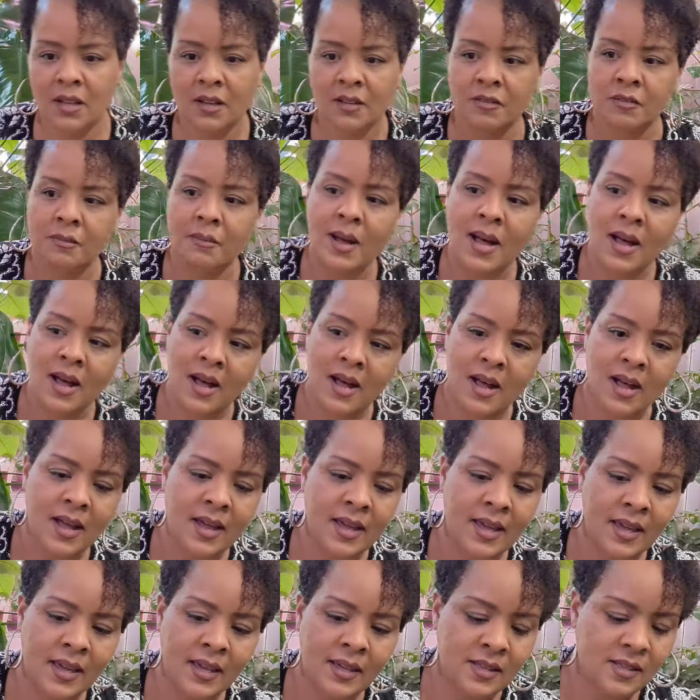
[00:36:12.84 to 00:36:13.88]
of
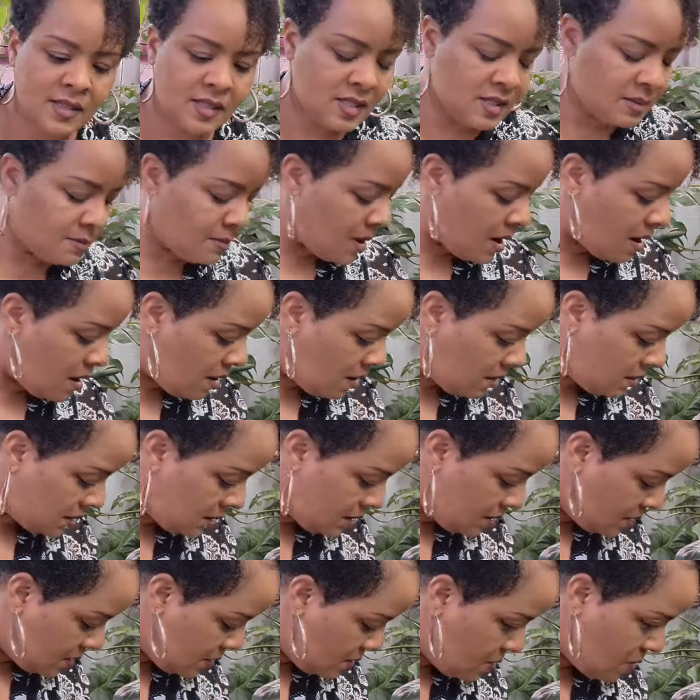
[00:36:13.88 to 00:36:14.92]
my
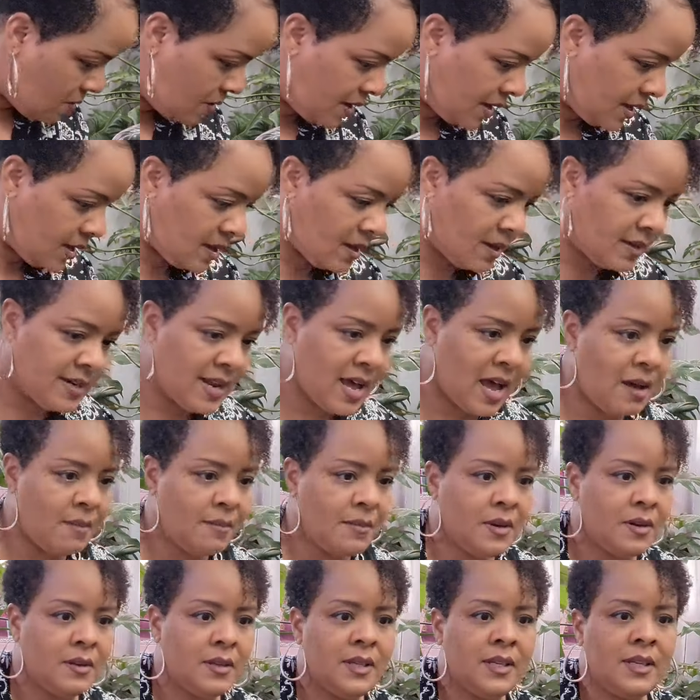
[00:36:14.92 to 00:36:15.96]
smaller Hoya. Now
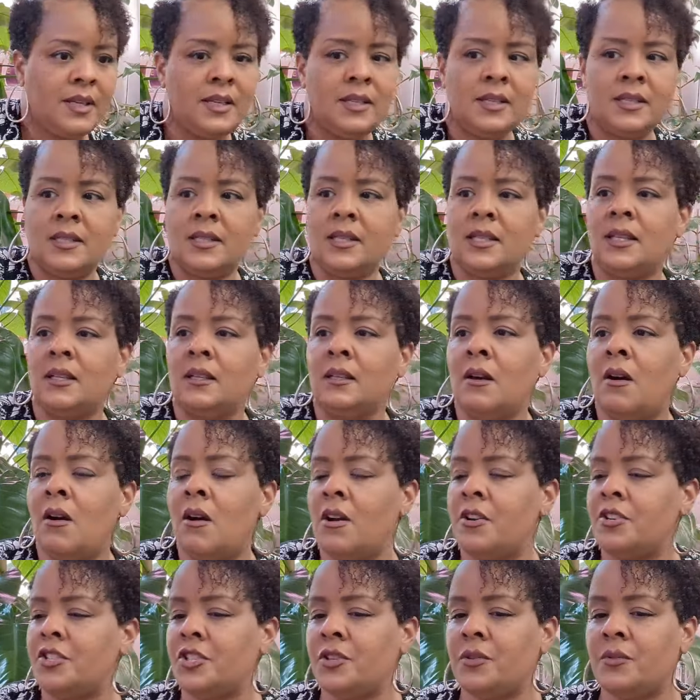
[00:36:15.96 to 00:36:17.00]
I'm going to get into the
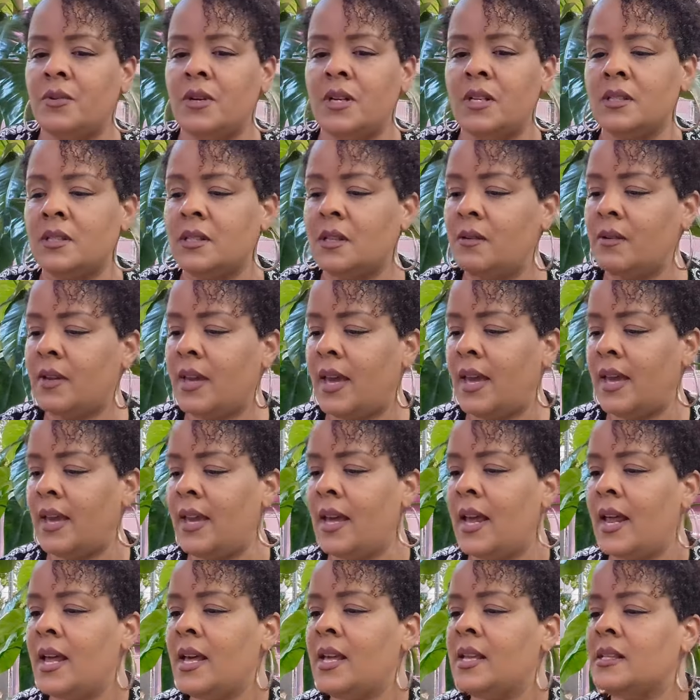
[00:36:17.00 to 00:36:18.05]
larger ones. Okay,
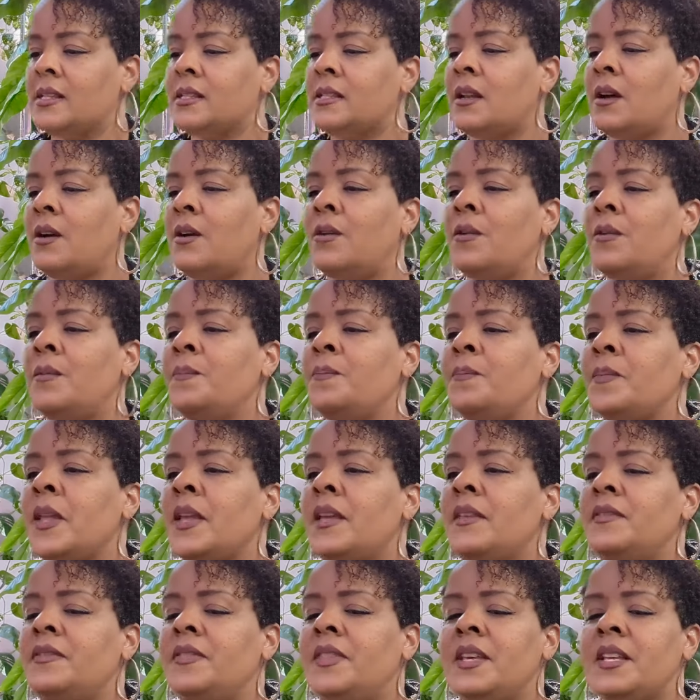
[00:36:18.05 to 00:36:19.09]
so
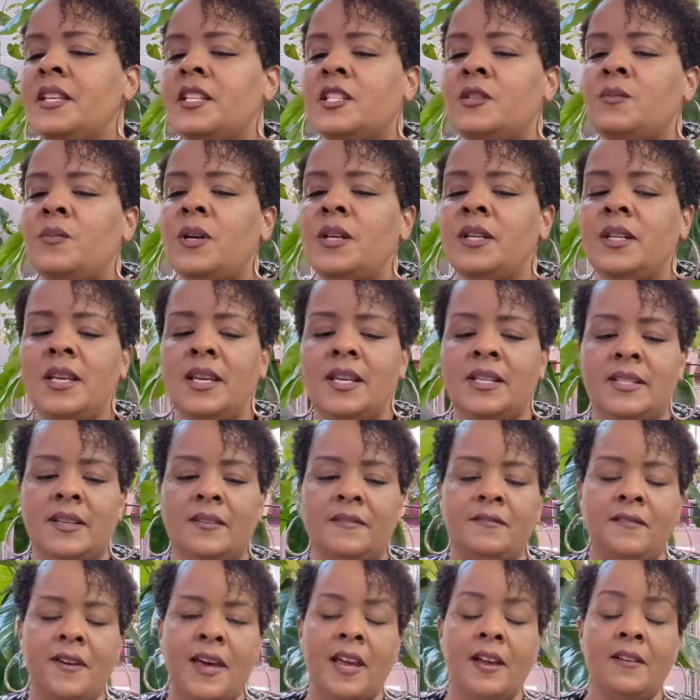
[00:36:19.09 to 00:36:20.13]
this one is a
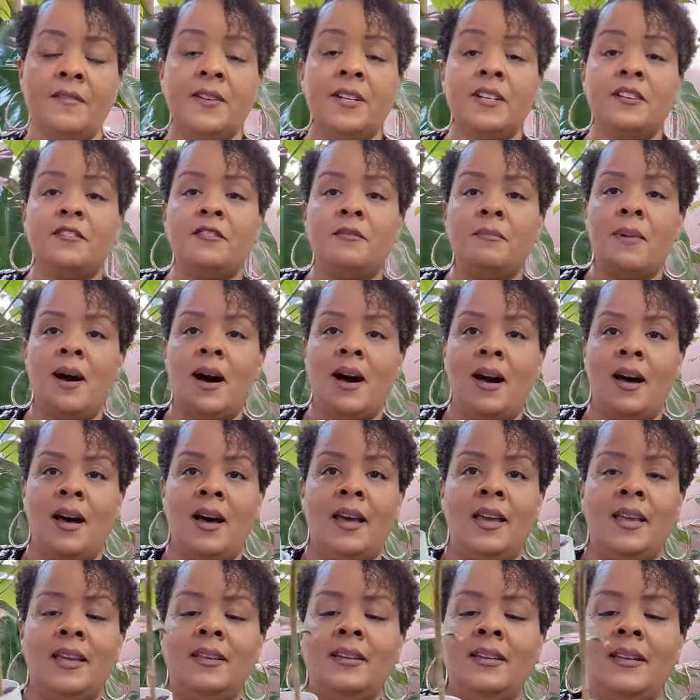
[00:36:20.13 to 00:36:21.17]
favorite of
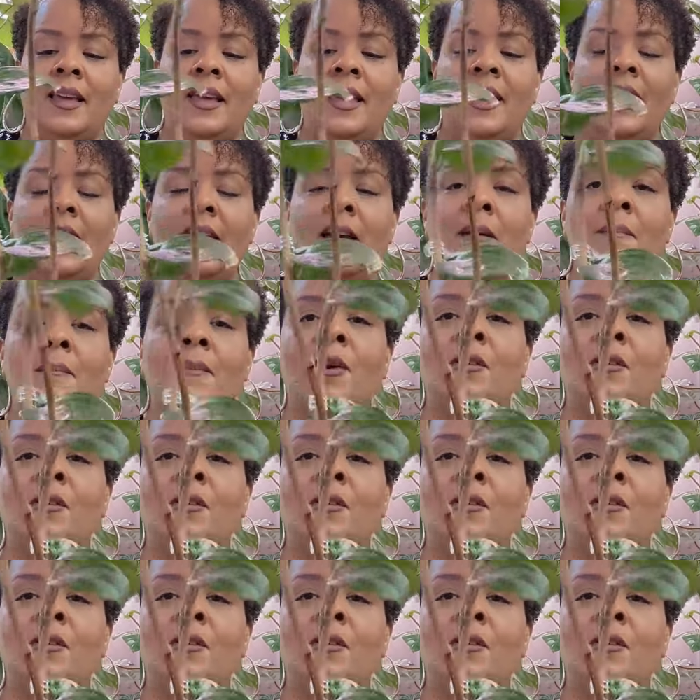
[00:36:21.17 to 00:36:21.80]
mine, and